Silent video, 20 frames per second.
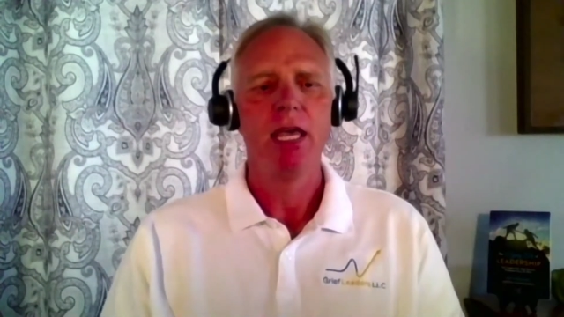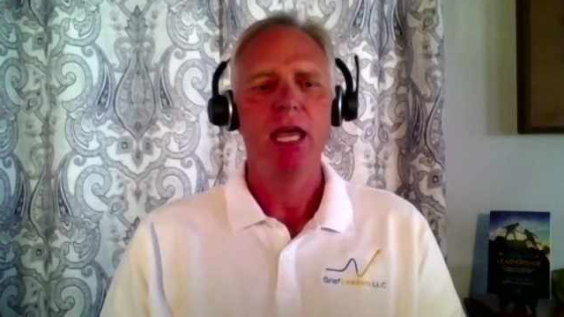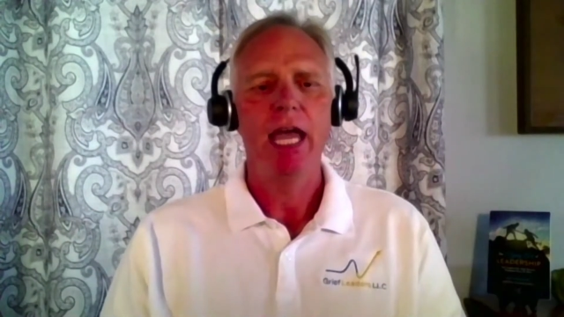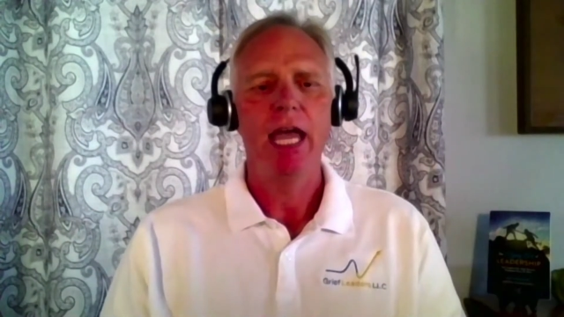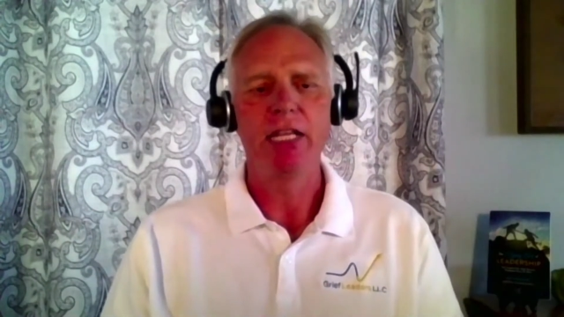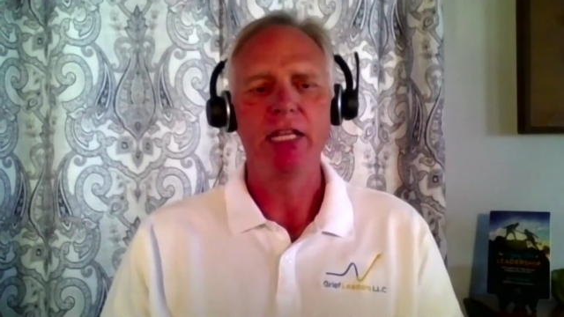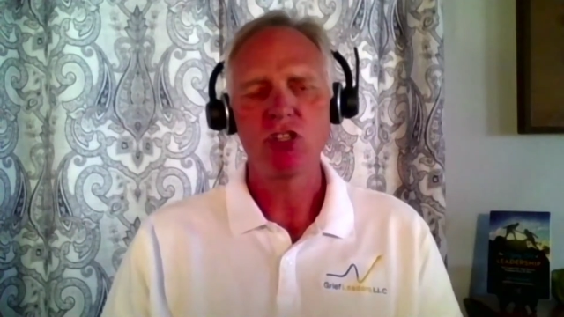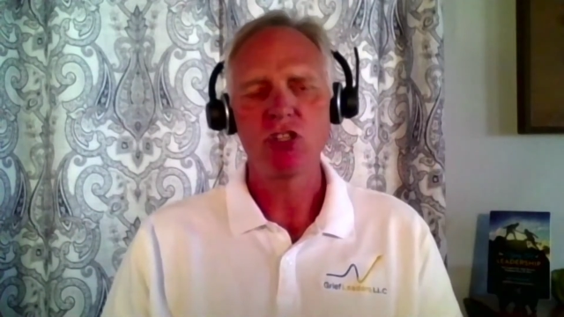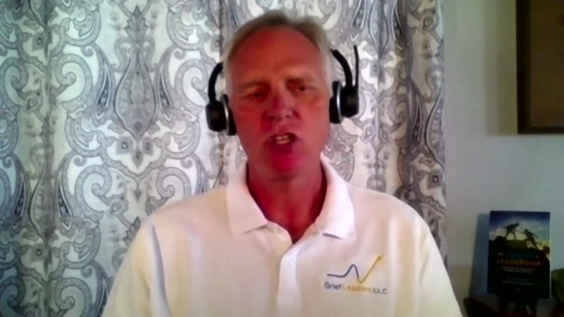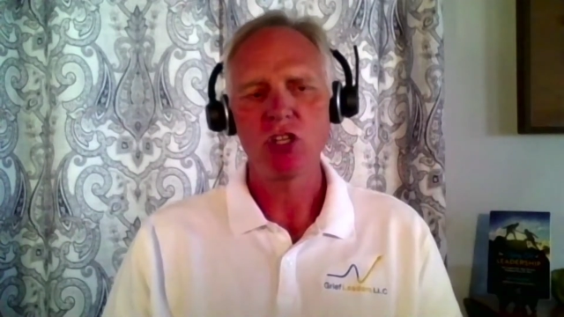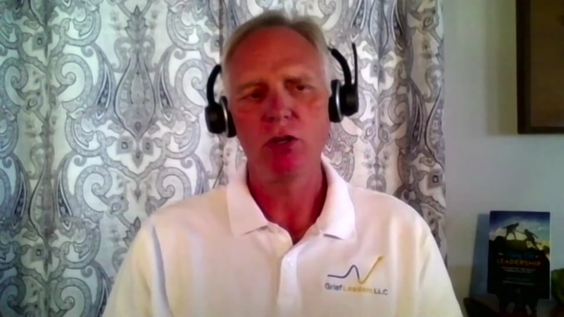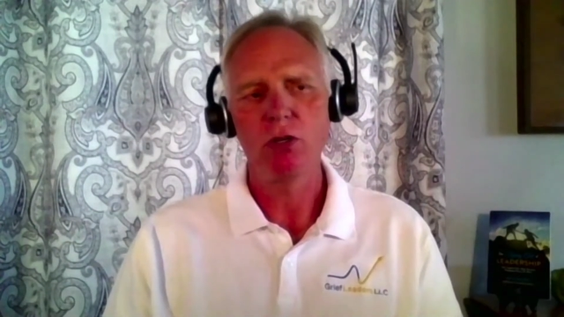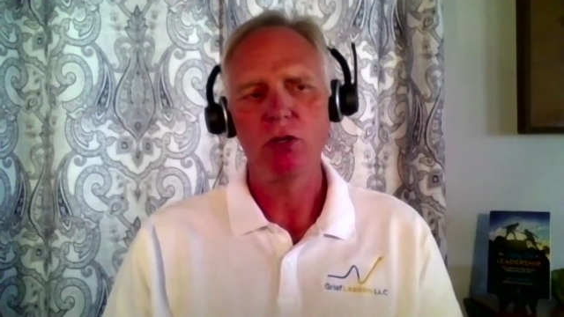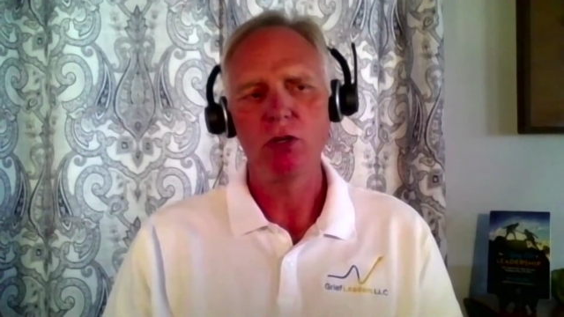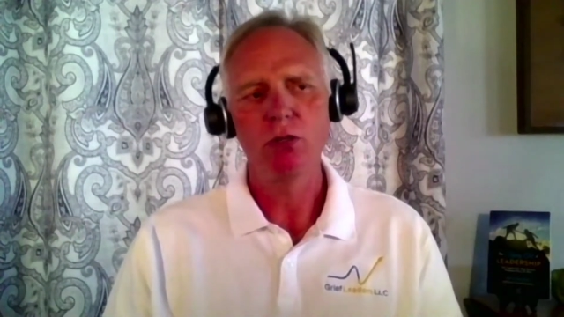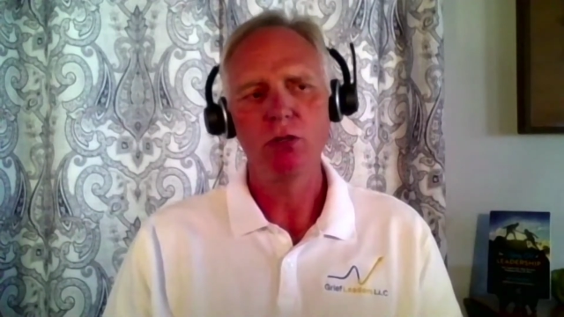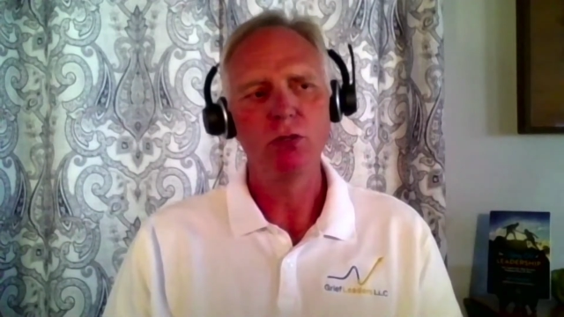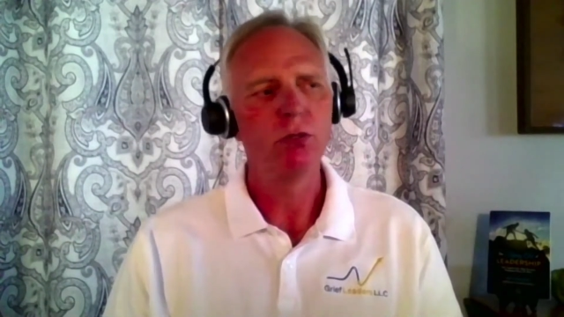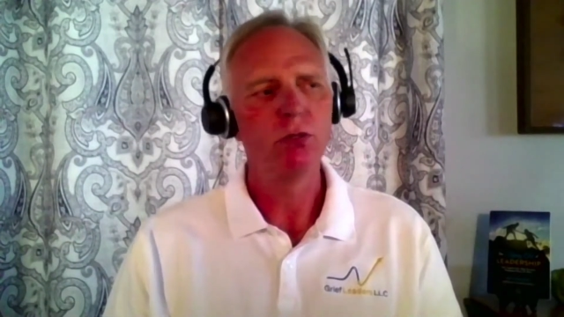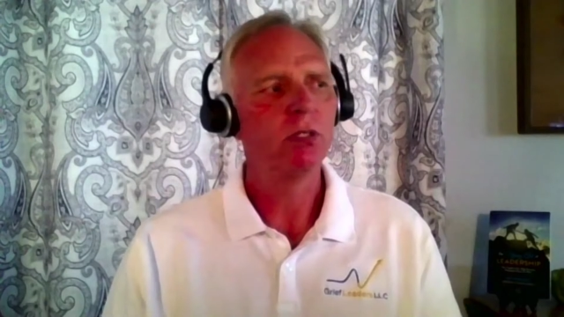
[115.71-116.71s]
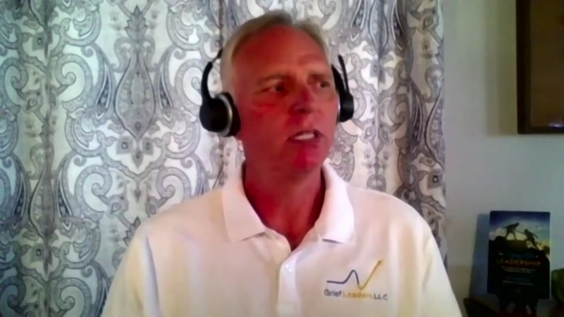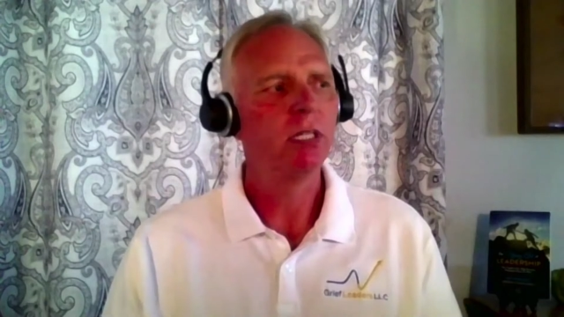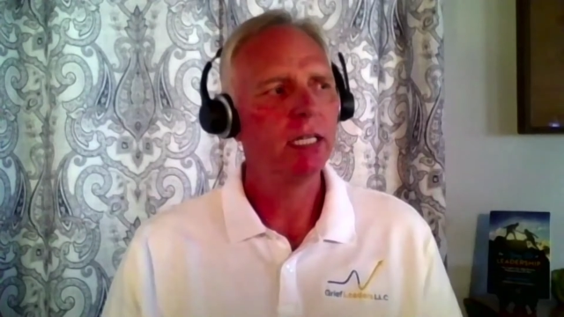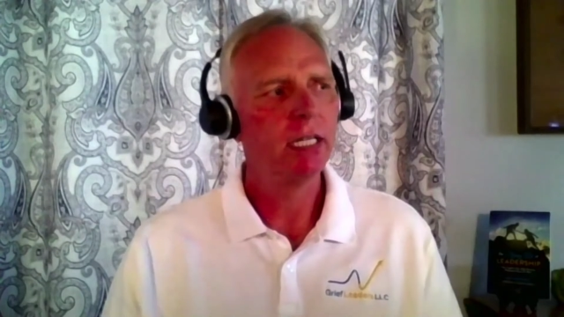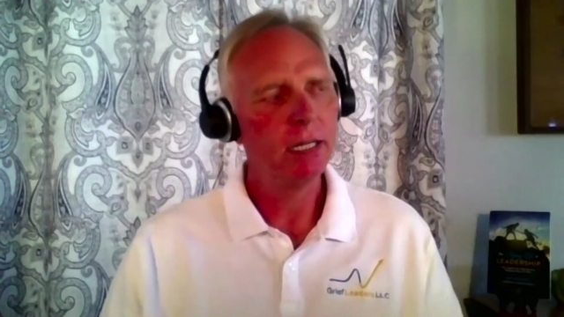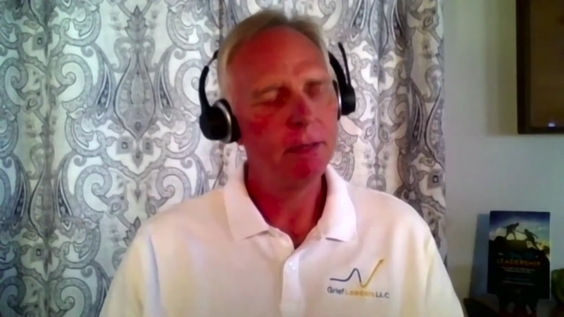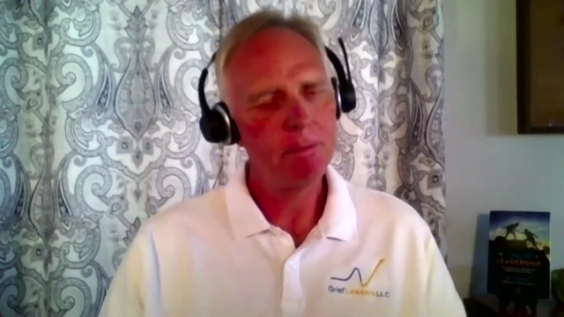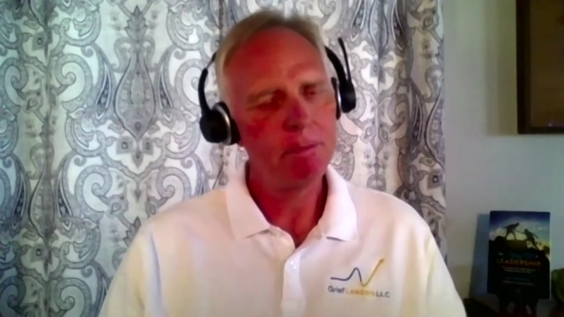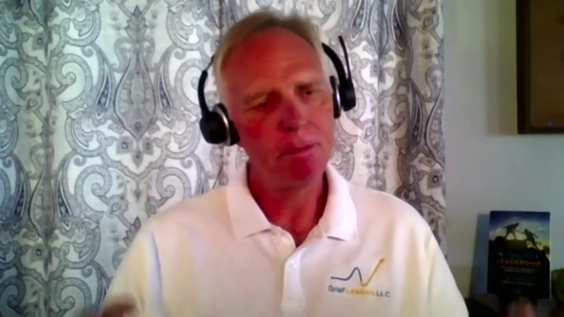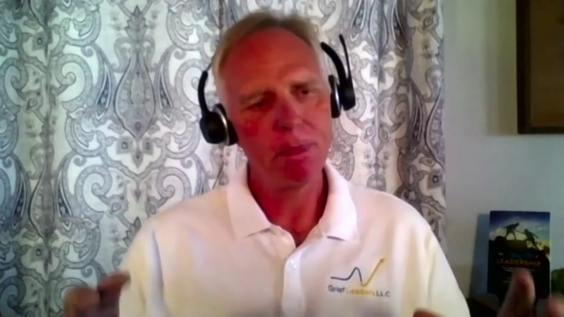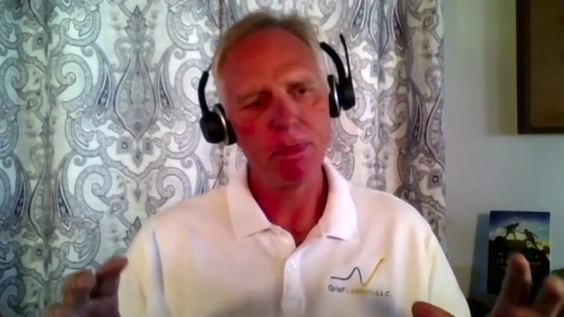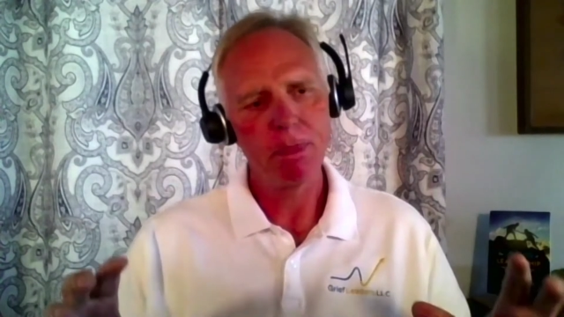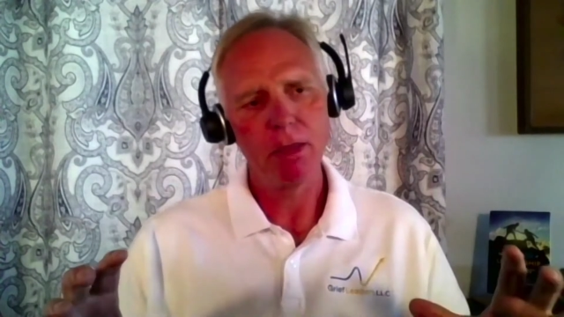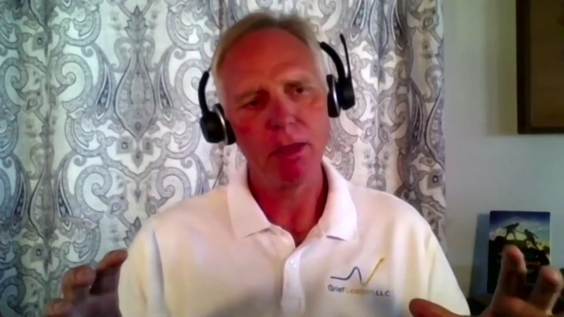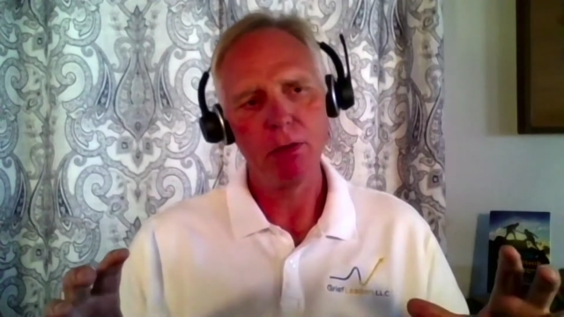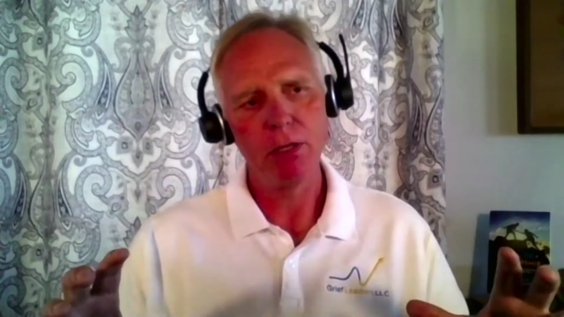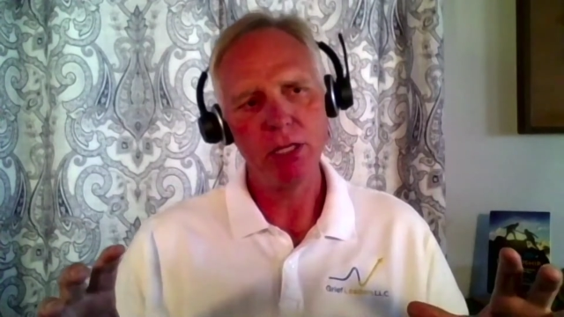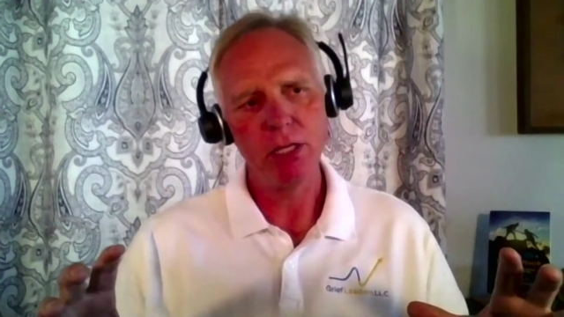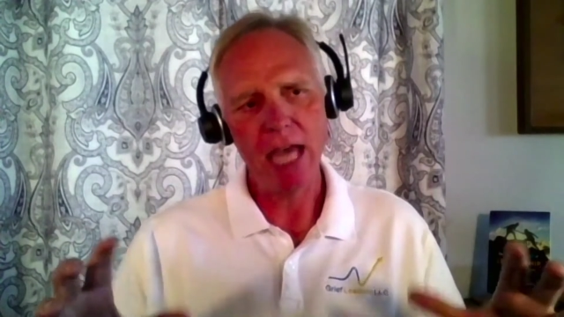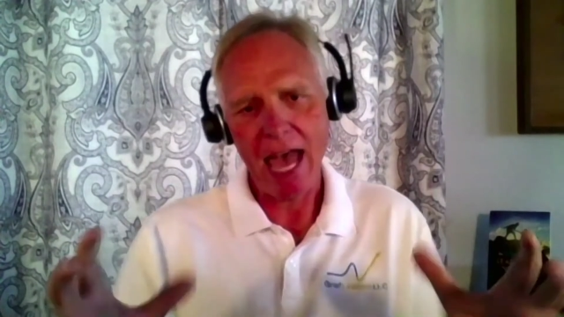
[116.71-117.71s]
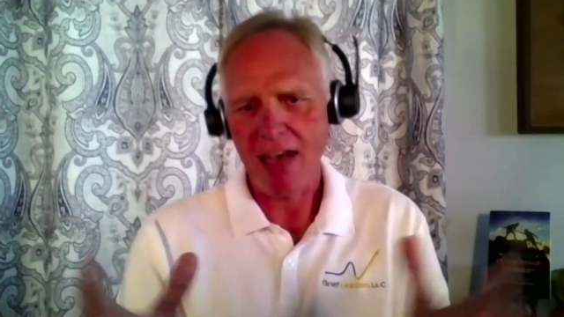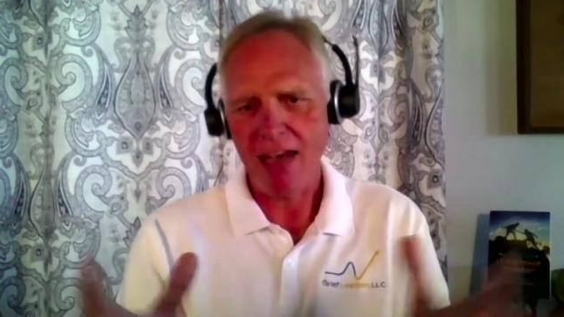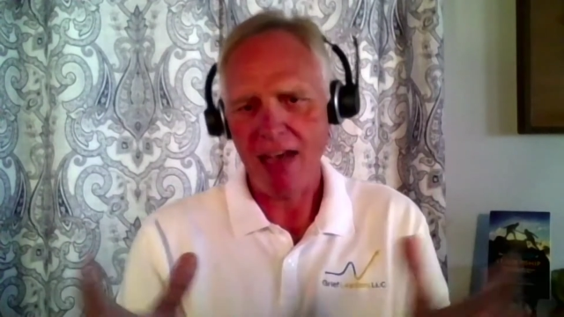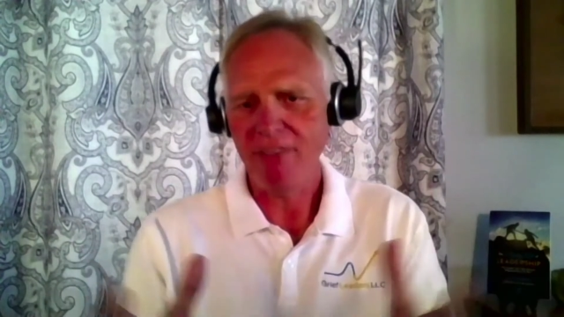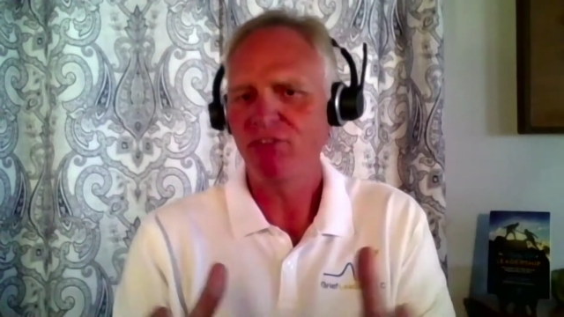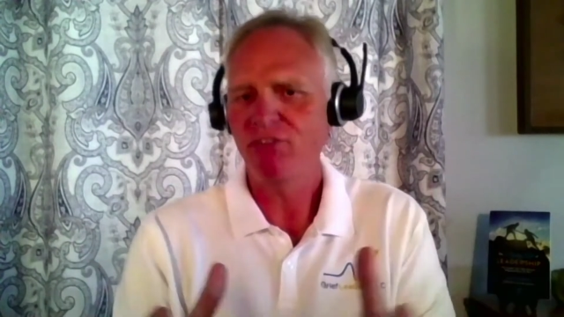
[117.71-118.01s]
And so you have